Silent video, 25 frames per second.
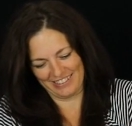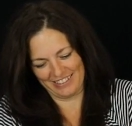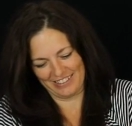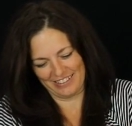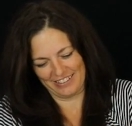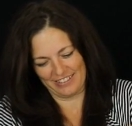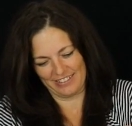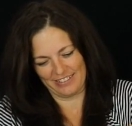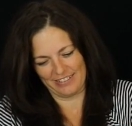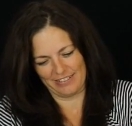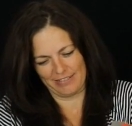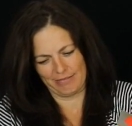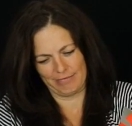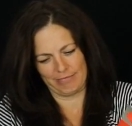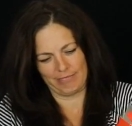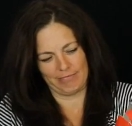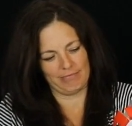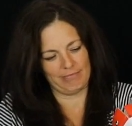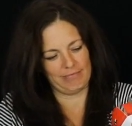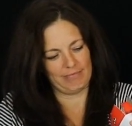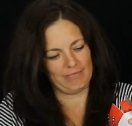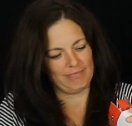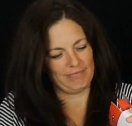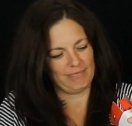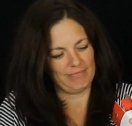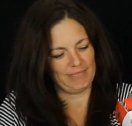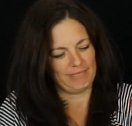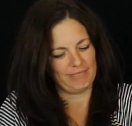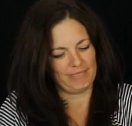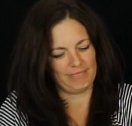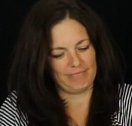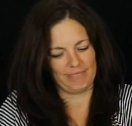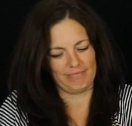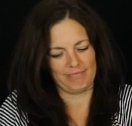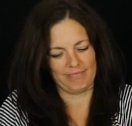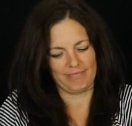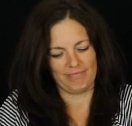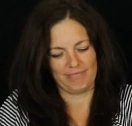
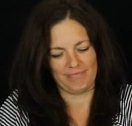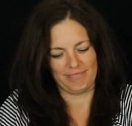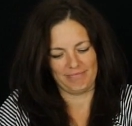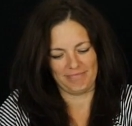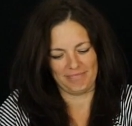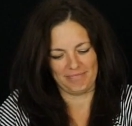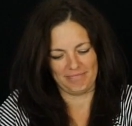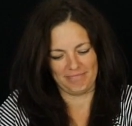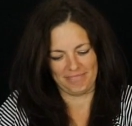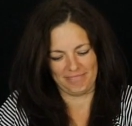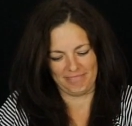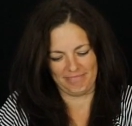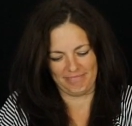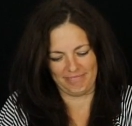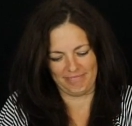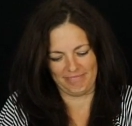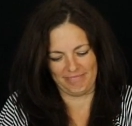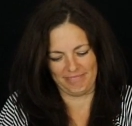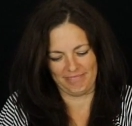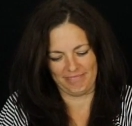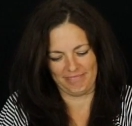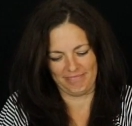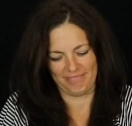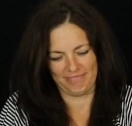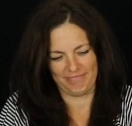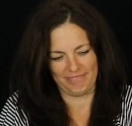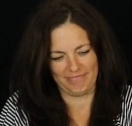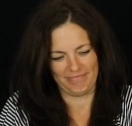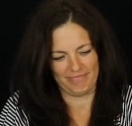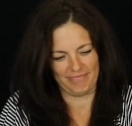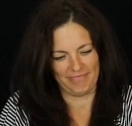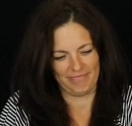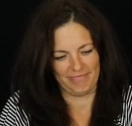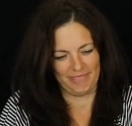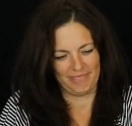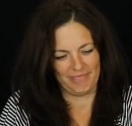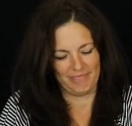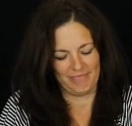
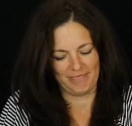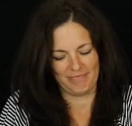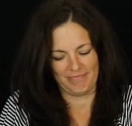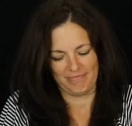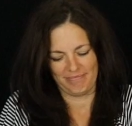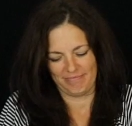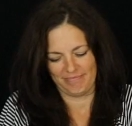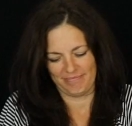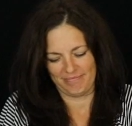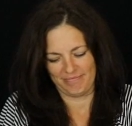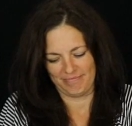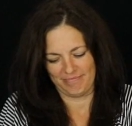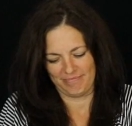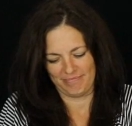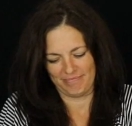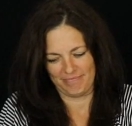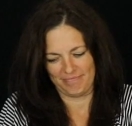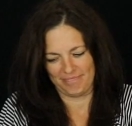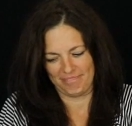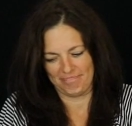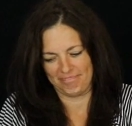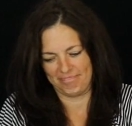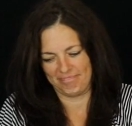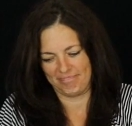[no speech]